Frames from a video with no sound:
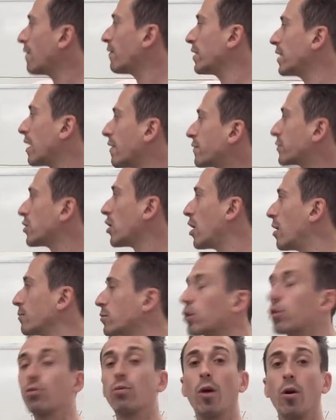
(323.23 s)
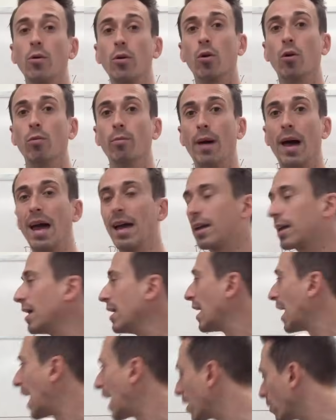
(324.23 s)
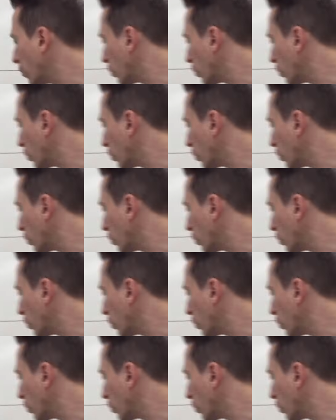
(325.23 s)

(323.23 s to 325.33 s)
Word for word: enough time to throw it all back and it